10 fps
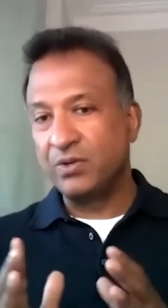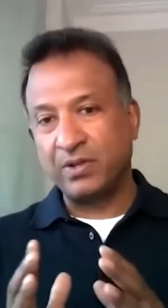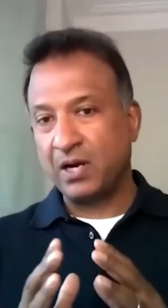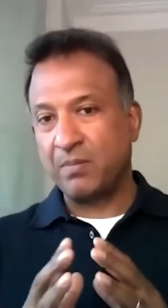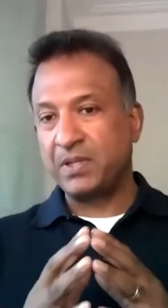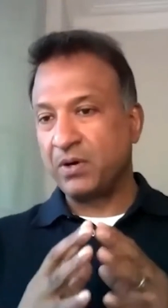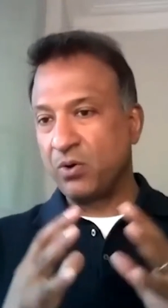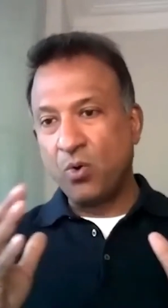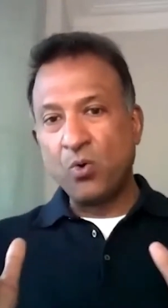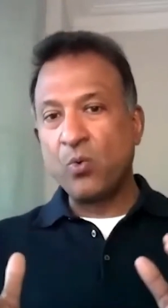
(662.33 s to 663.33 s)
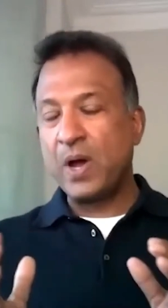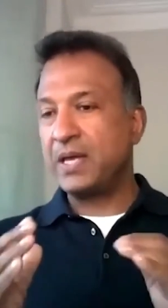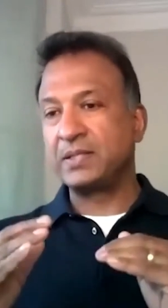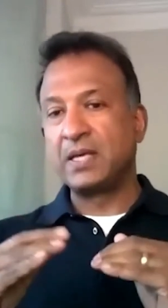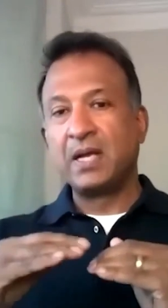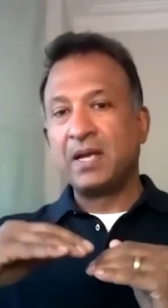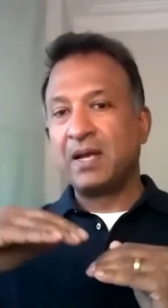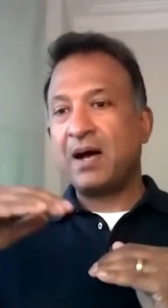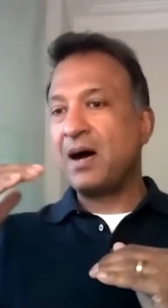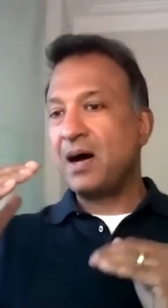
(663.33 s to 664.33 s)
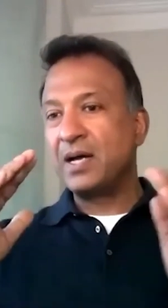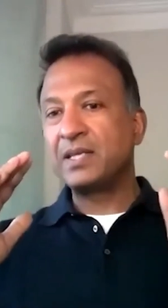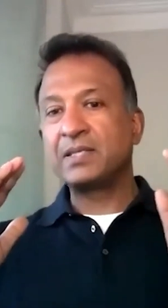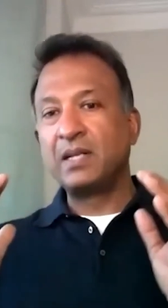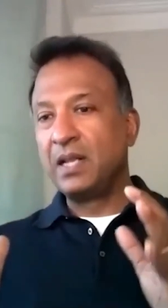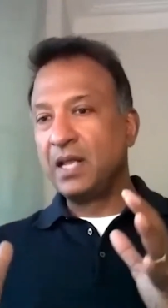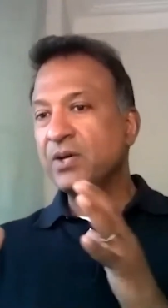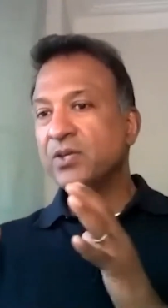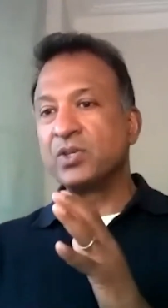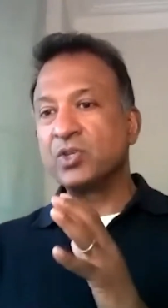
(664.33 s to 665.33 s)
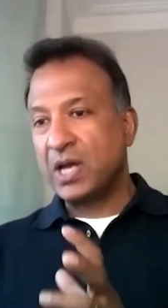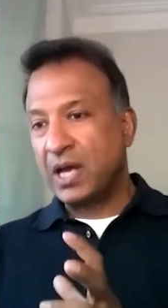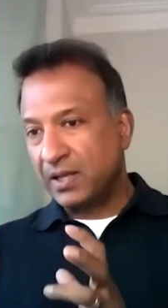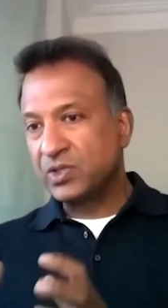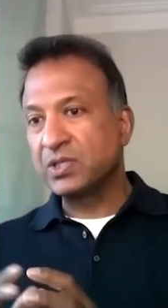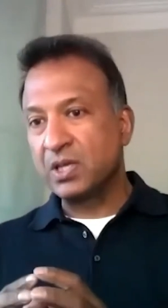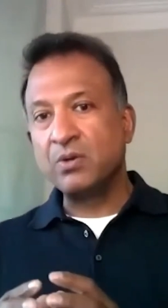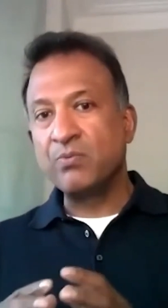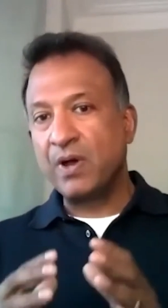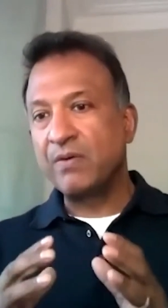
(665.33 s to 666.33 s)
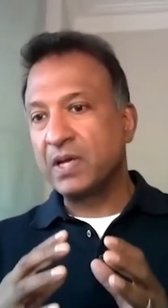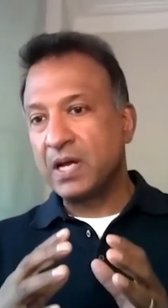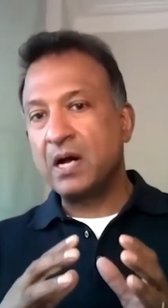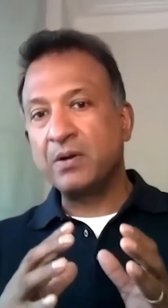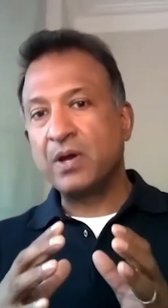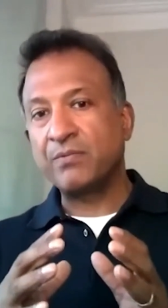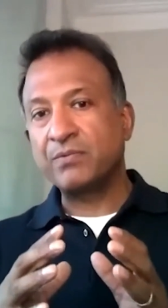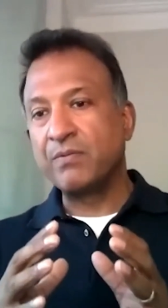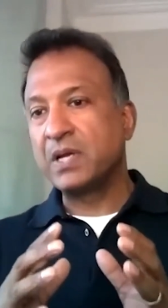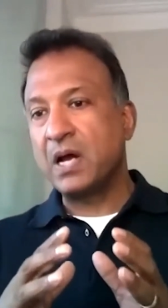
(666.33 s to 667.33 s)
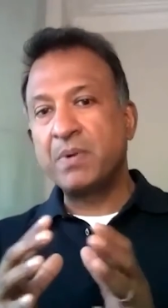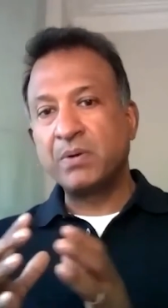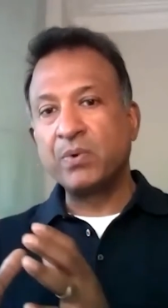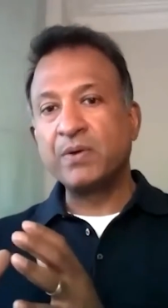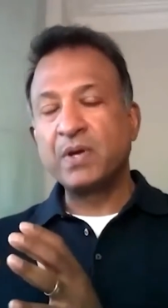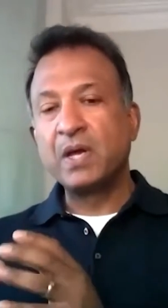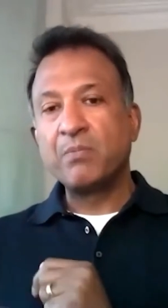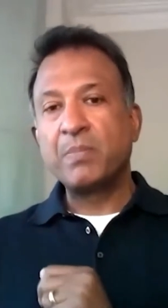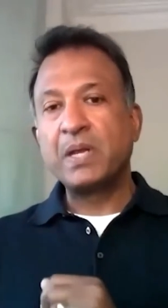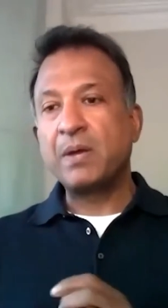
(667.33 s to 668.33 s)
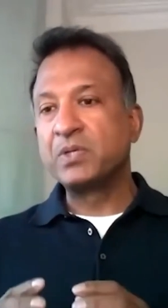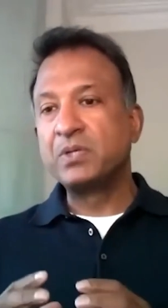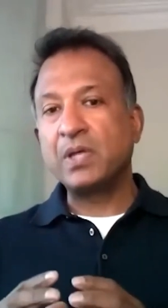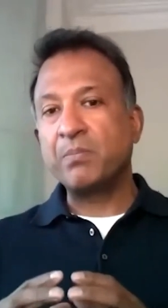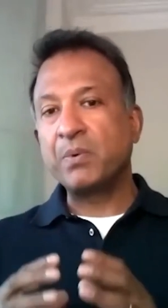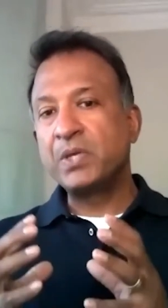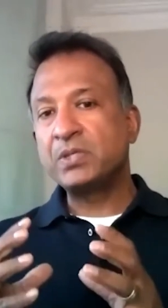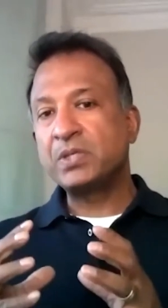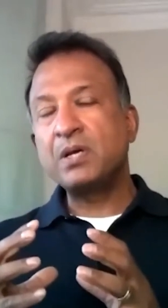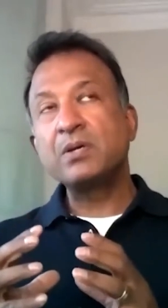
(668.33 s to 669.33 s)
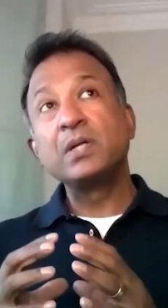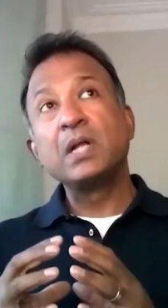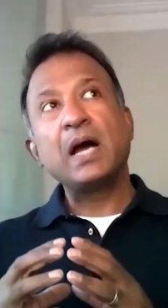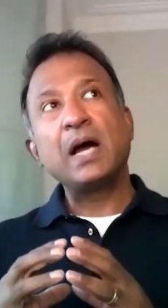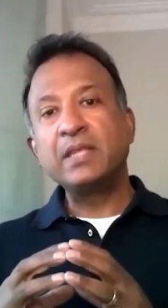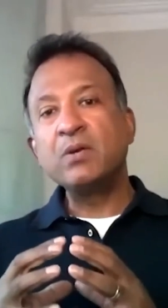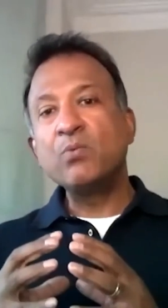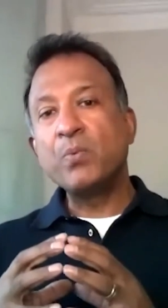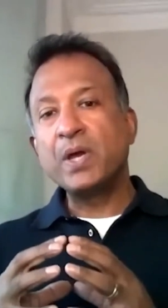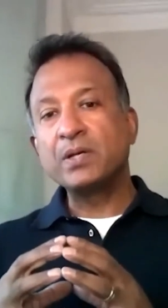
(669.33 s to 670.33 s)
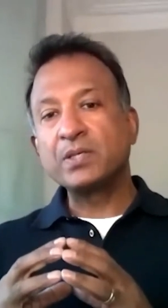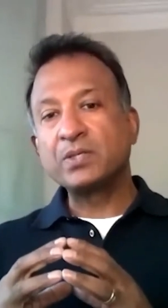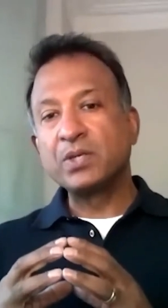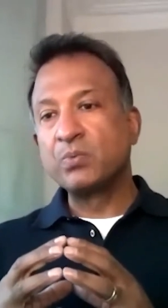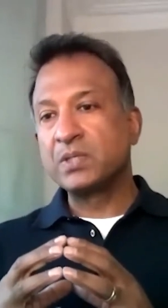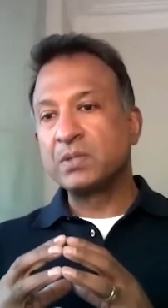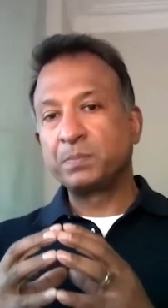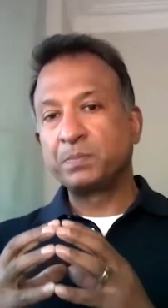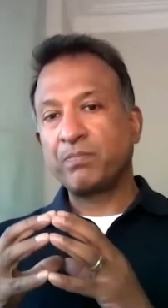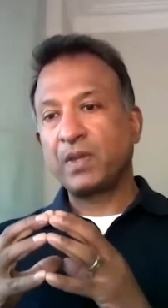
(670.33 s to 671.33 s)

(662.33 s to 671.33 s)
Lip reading: new therapy, there are always highs and lows and challenges that you have to overcome, and we've been able to do that. But I think what we understood was